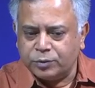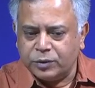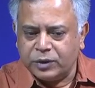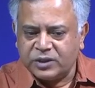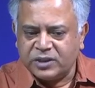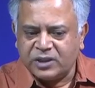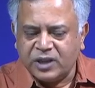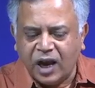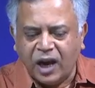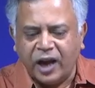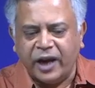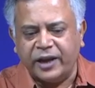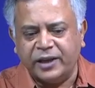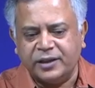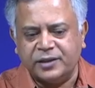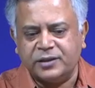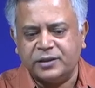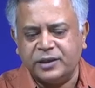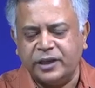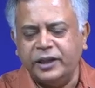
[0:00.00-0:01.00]

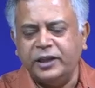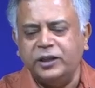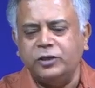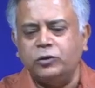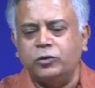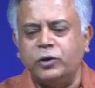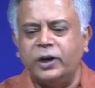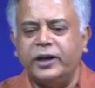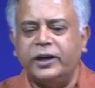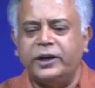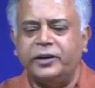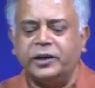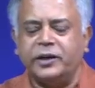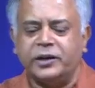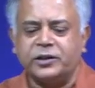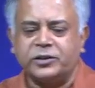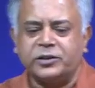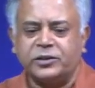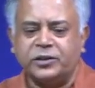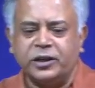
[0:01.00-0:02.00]
size into an
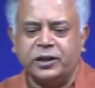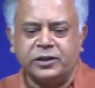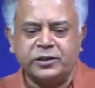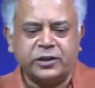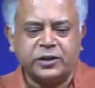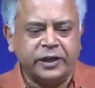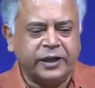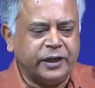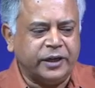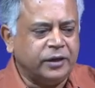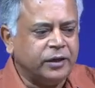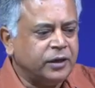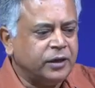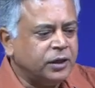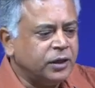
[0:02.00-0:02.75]
industrial screen.